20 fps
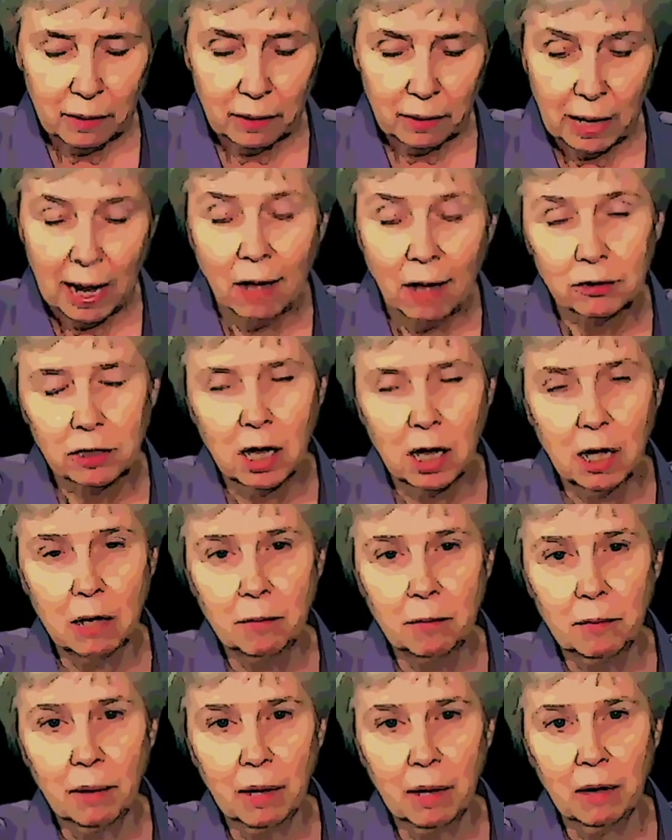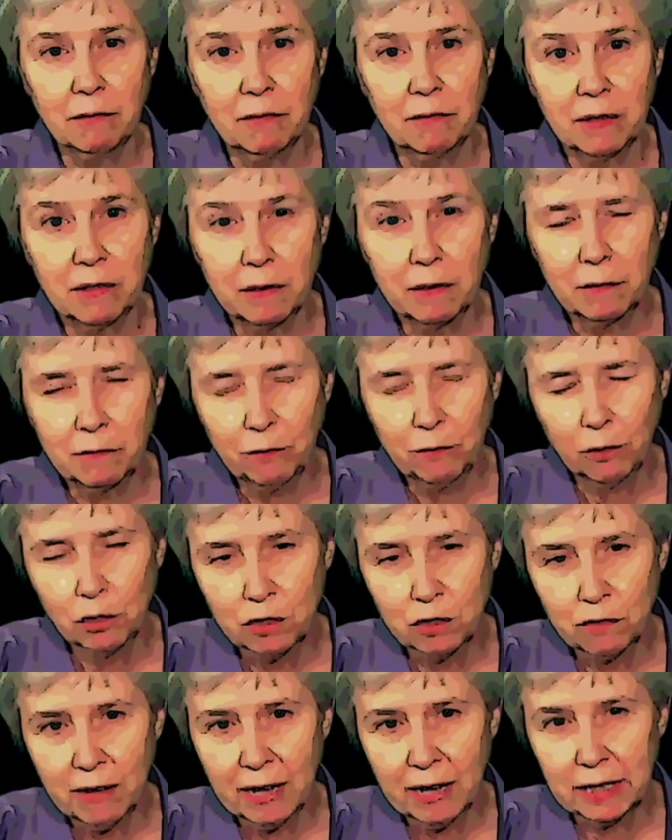outcome of the
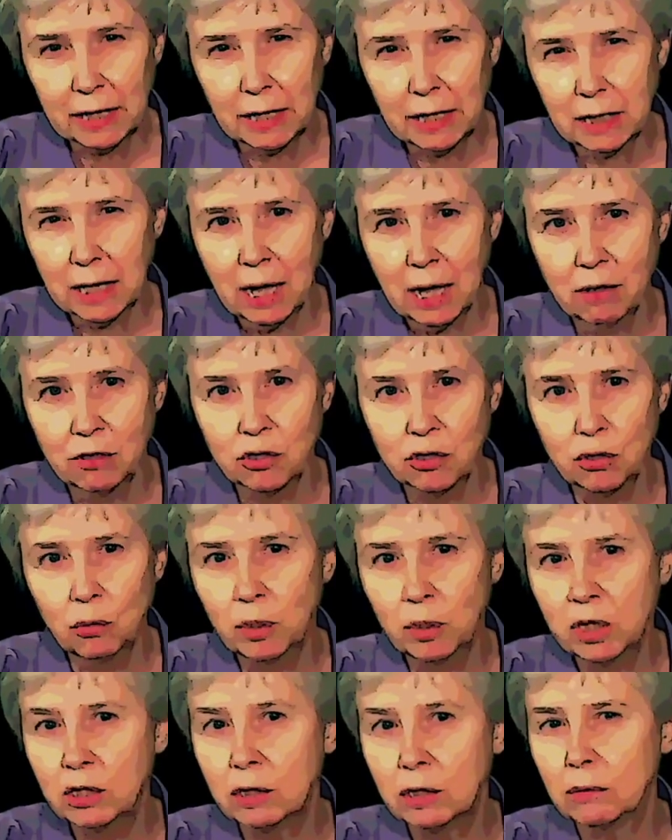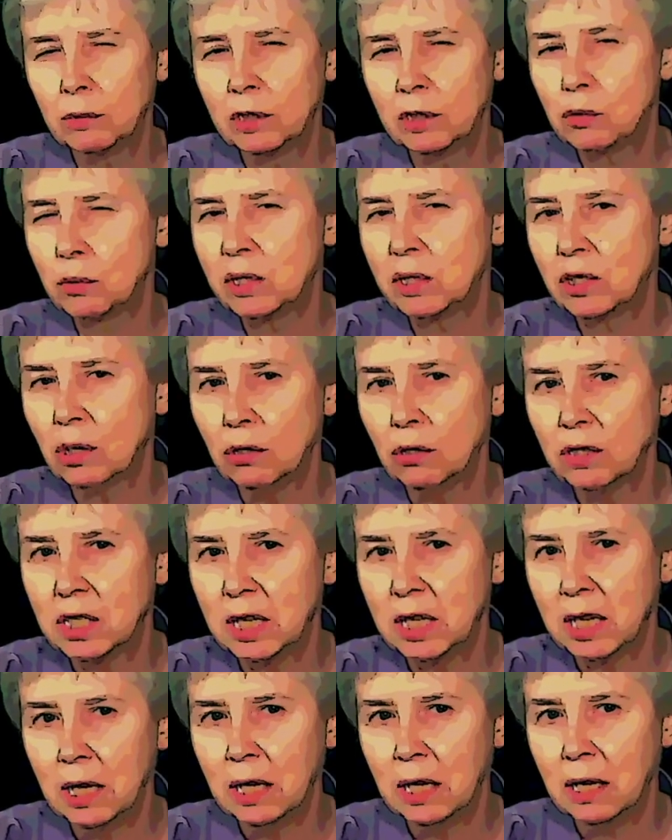First Vatican Council, which
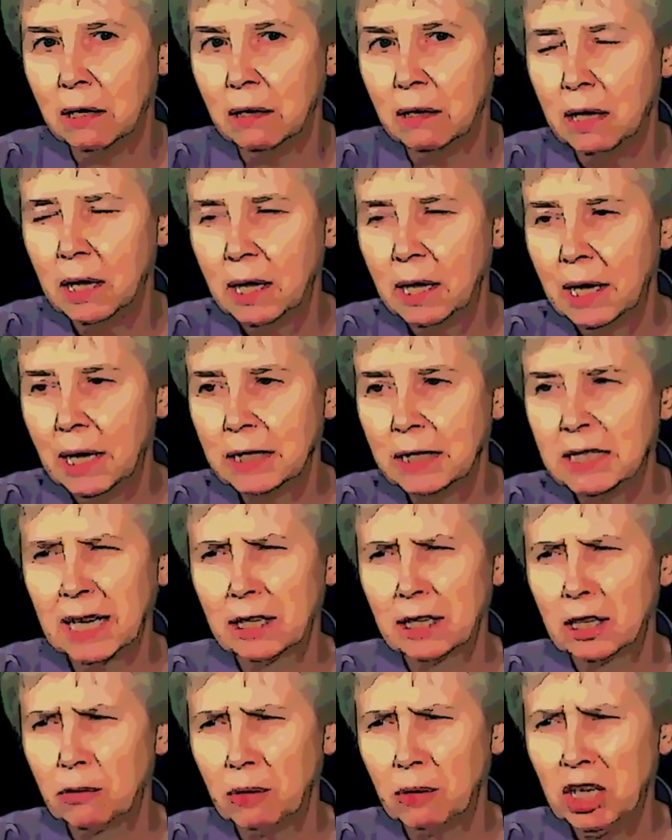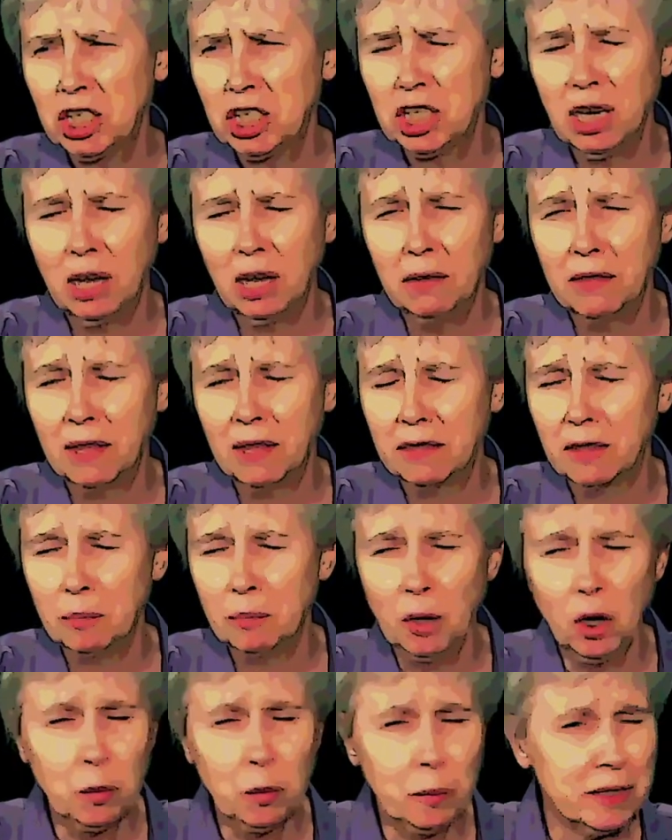resulted in a declaration that the
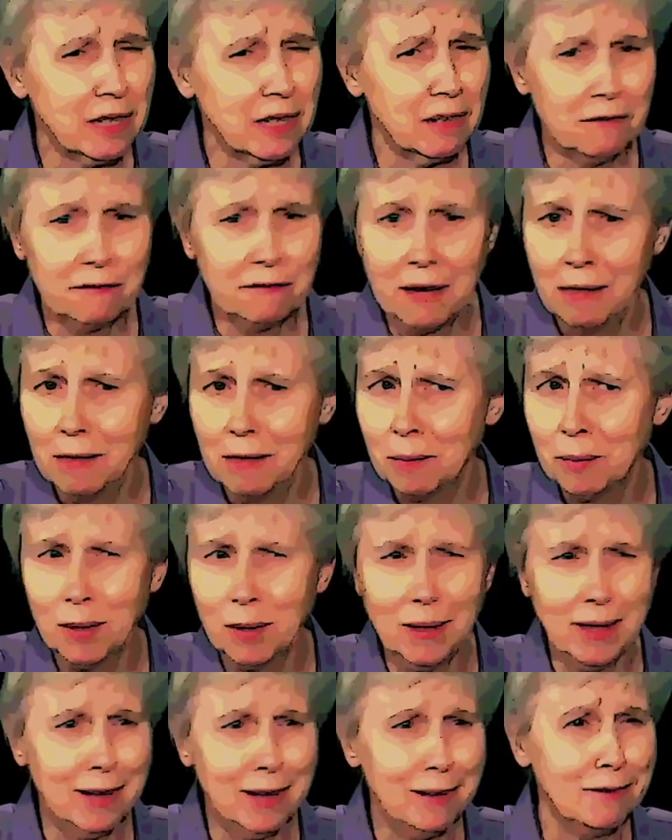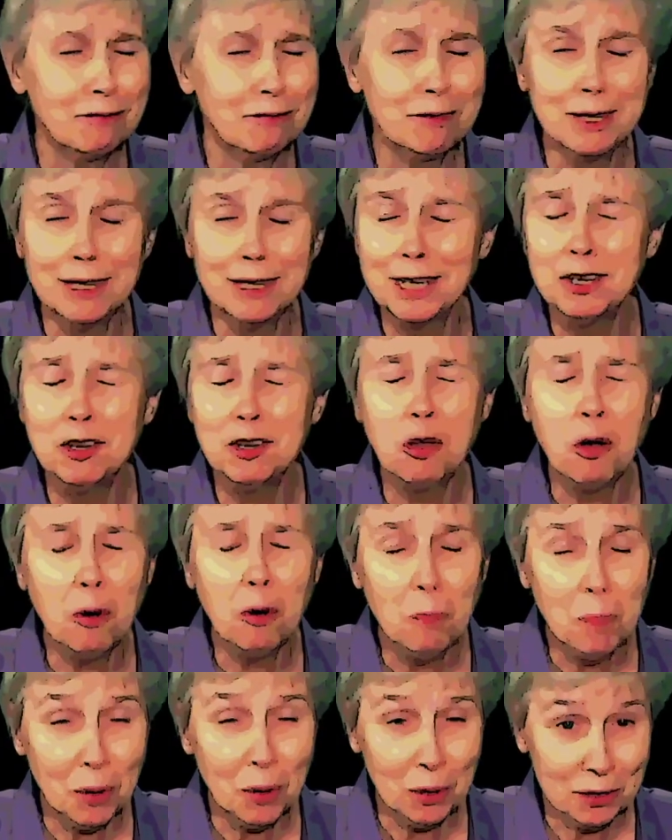Pope is infallible. Really, no
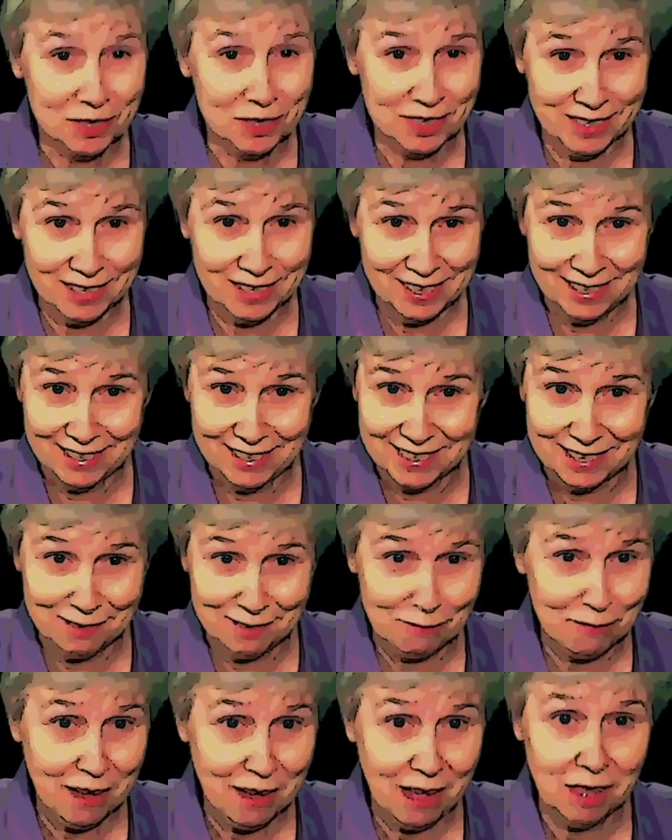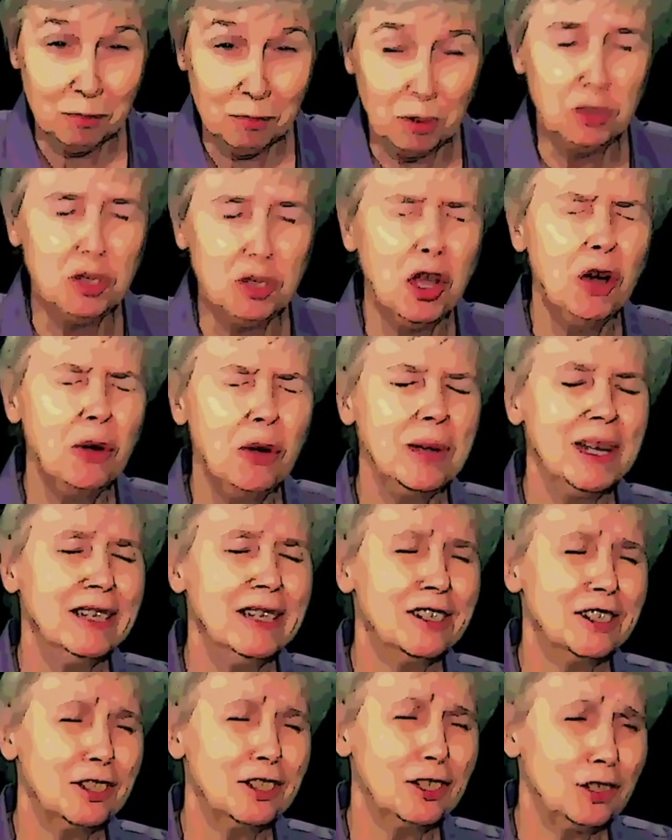person is infallible. No
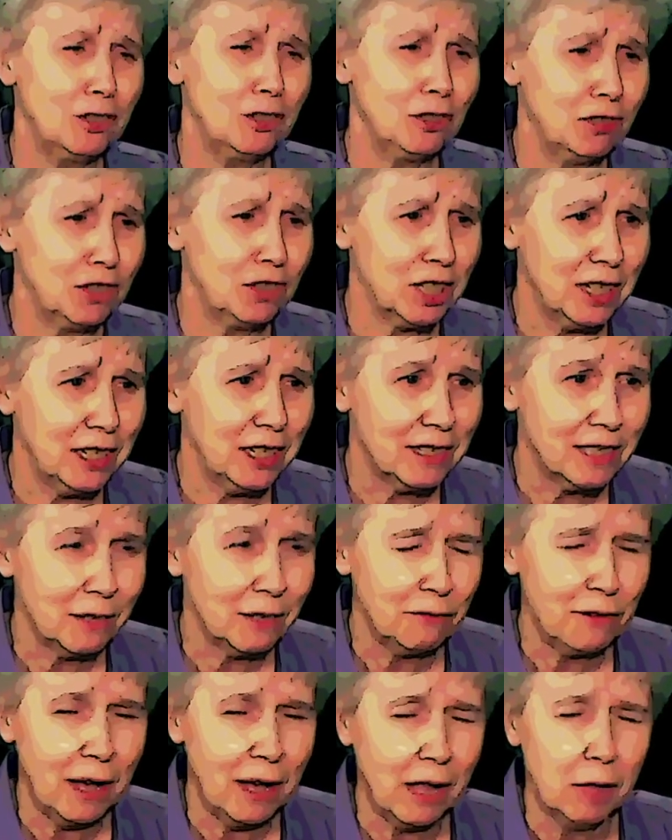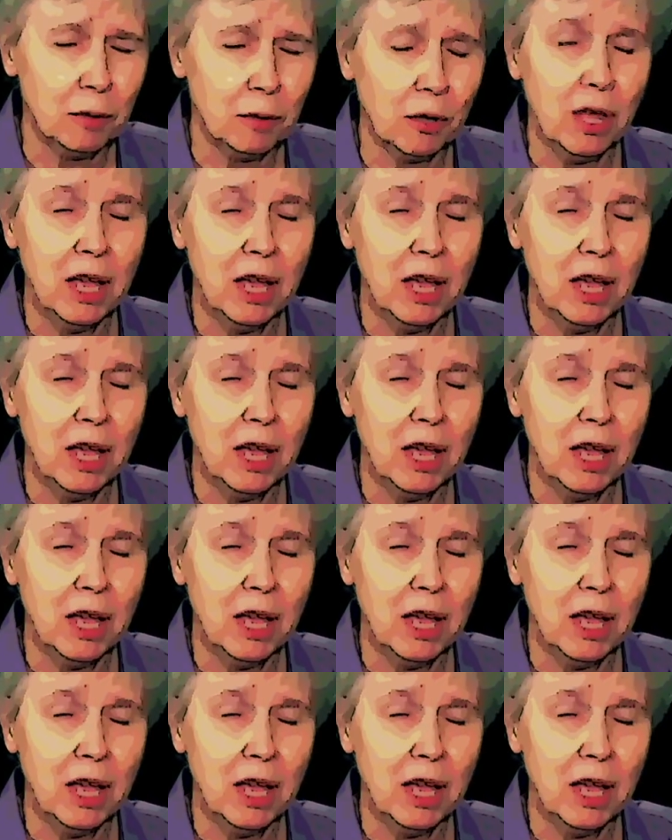institution is infallible.